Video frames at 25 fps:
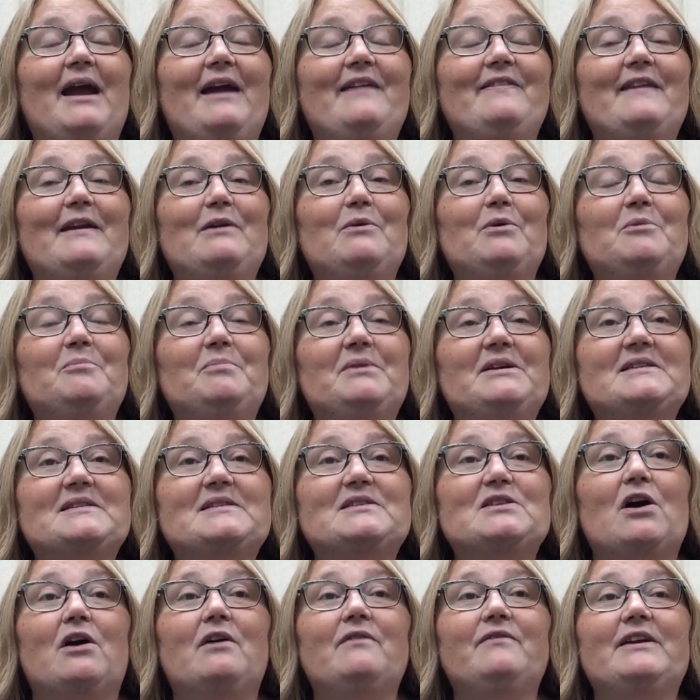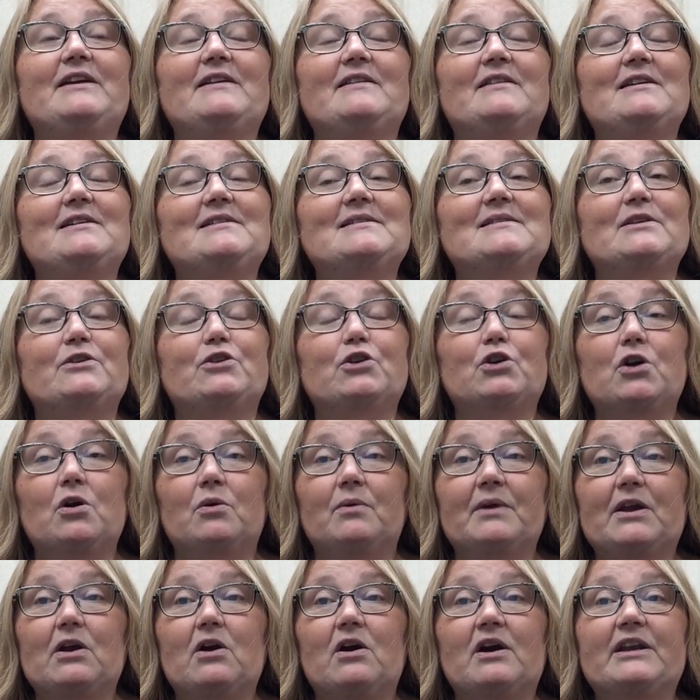And they would be solving things that are
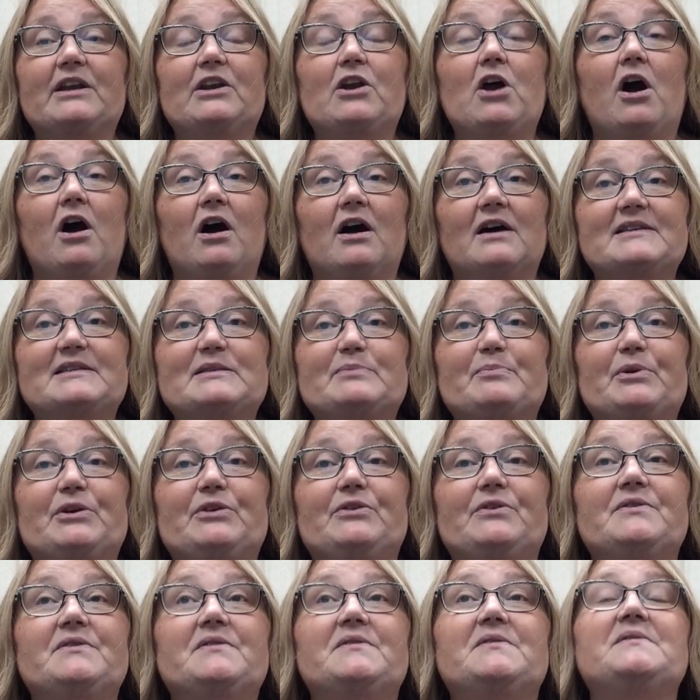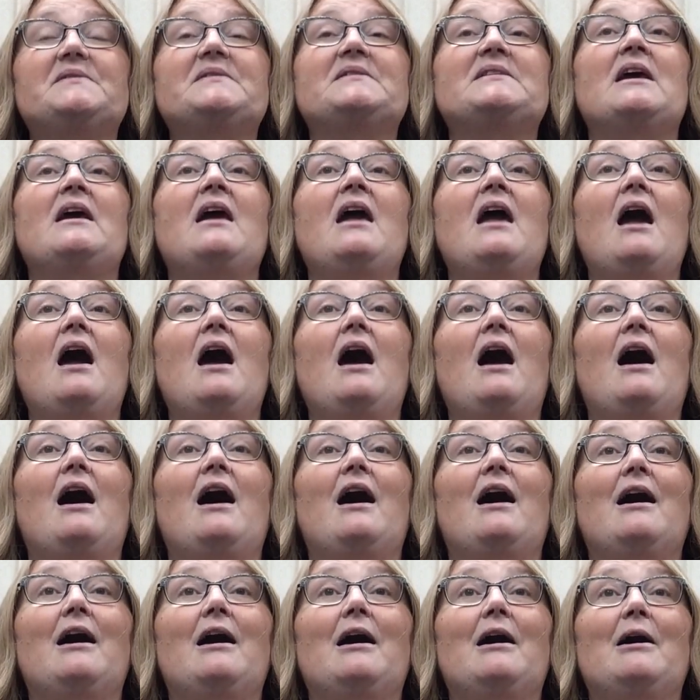going on in hospitals,
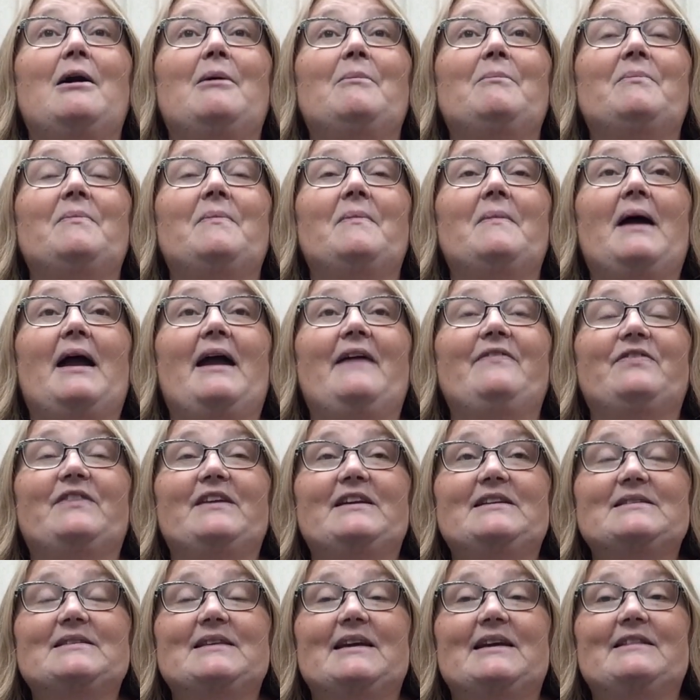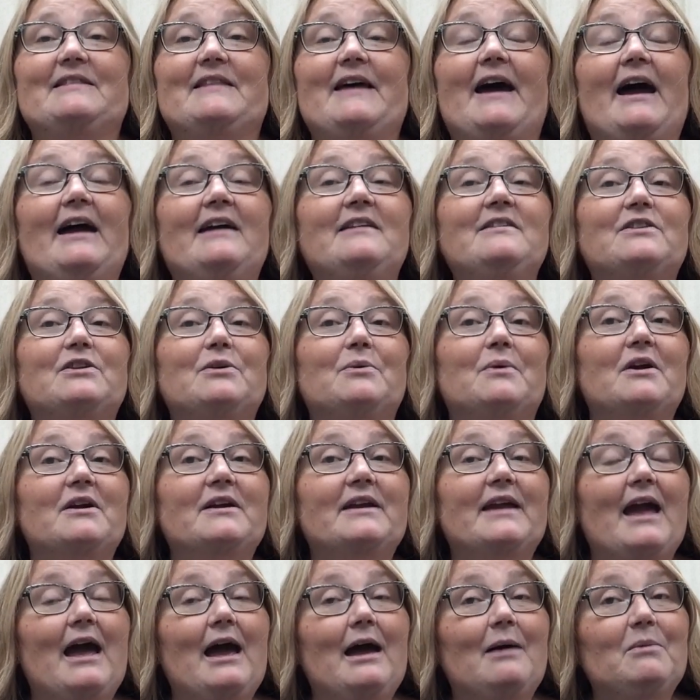um, and things like that. There are
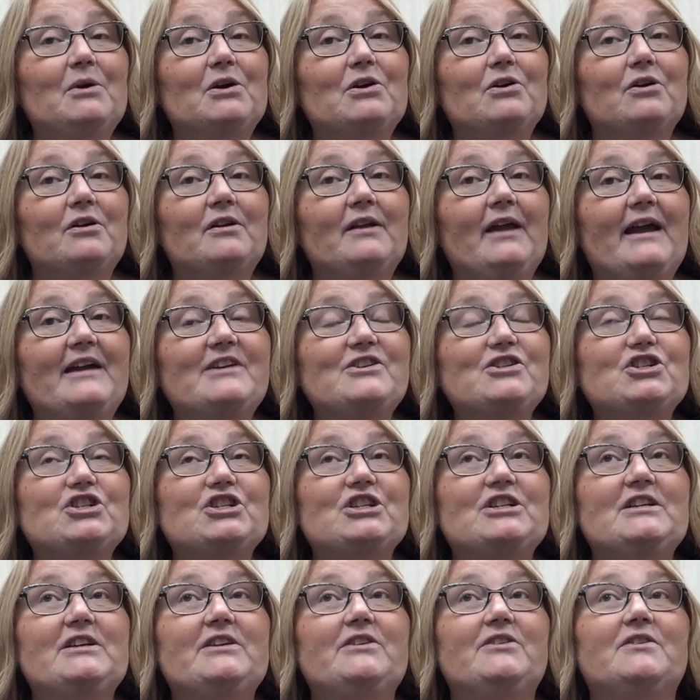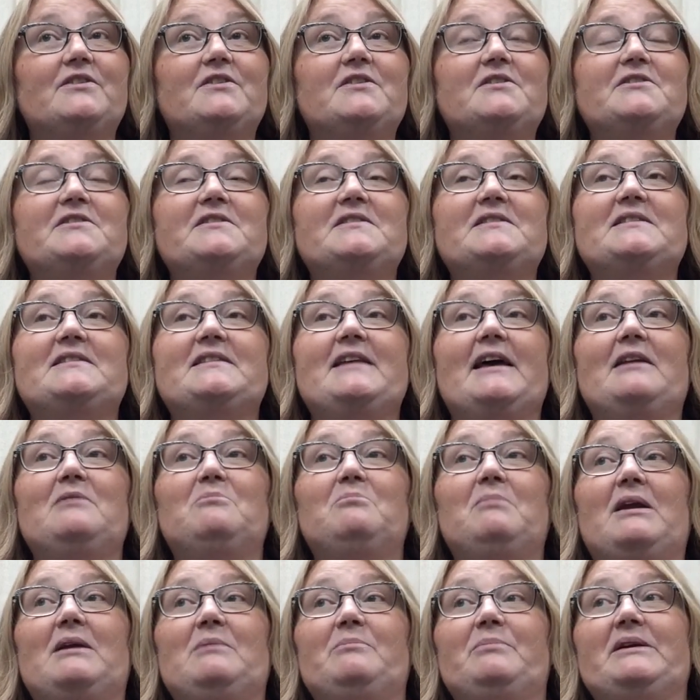chemical engineers that
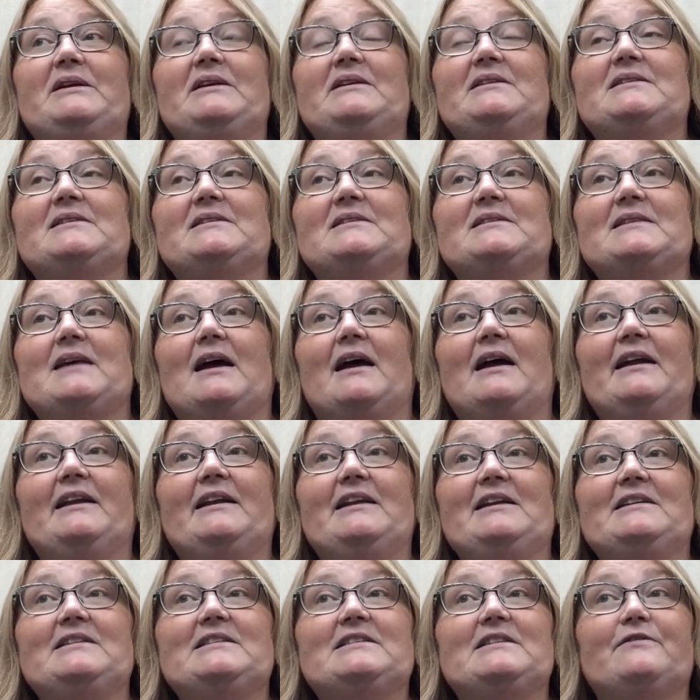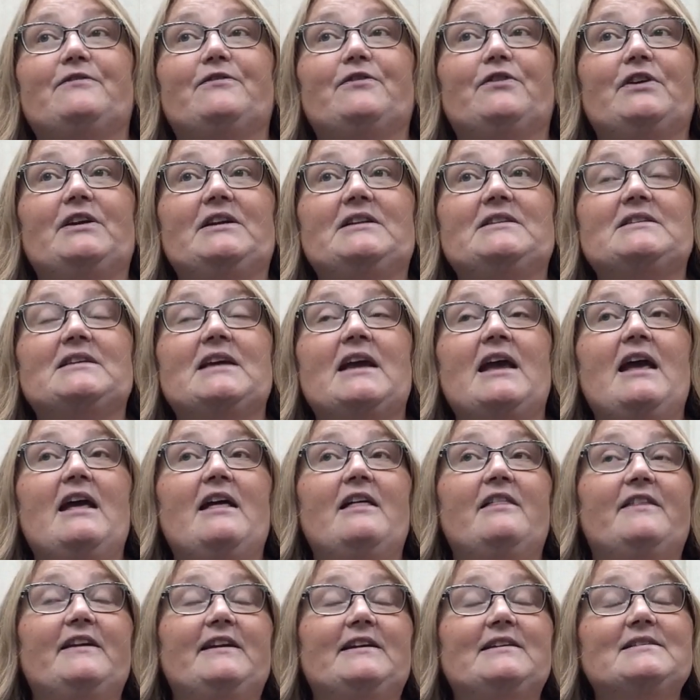may be designing different
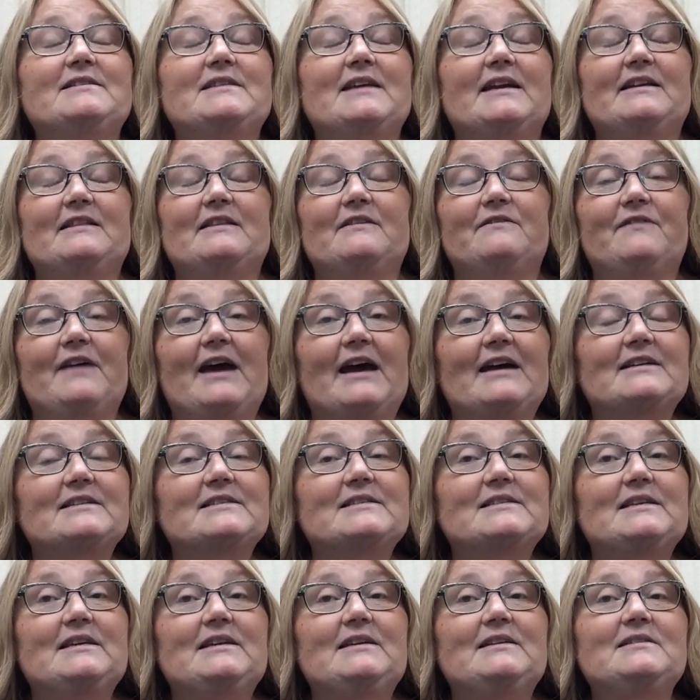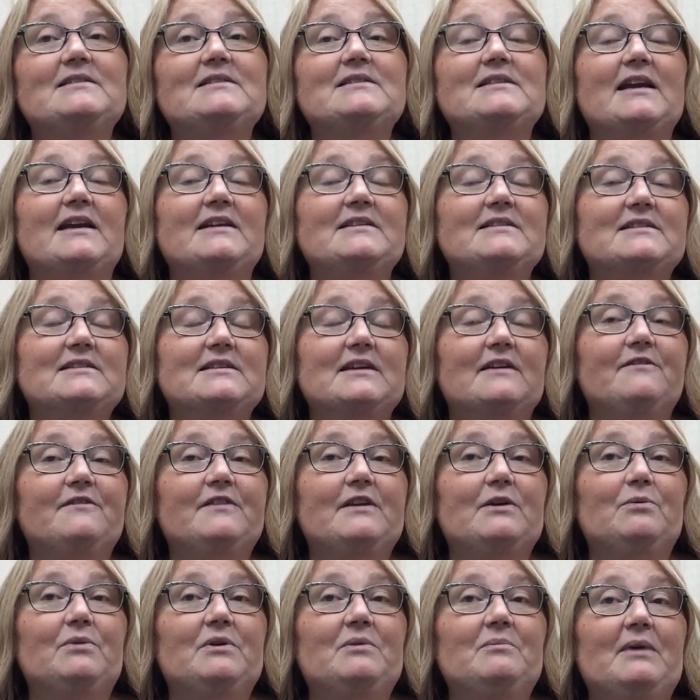things like the vaccines and stuff
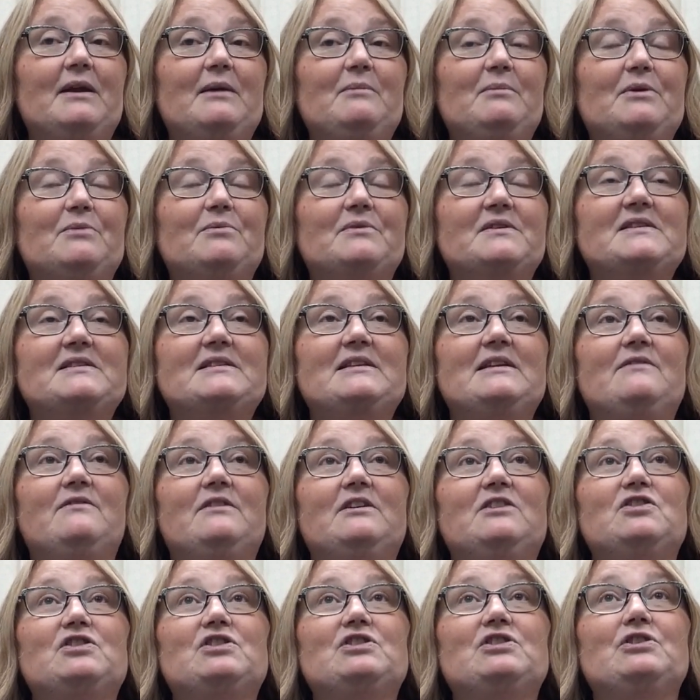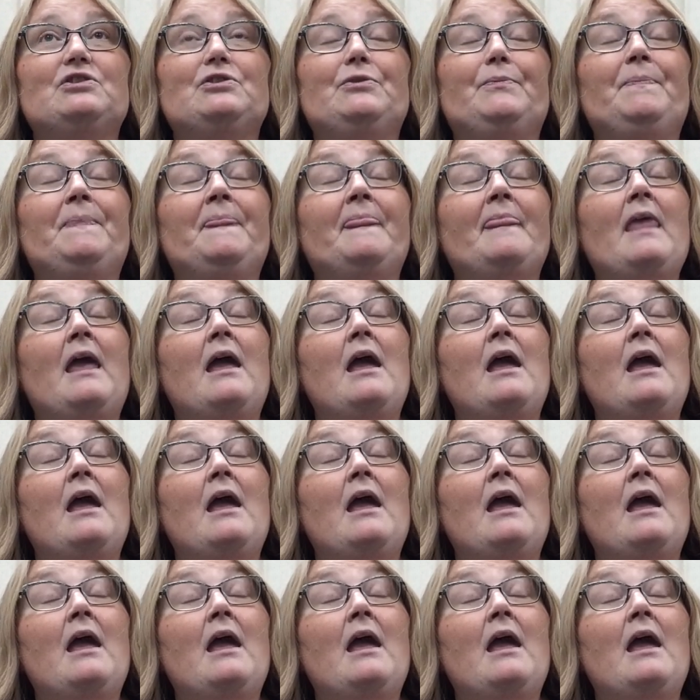that we may be receiving soon.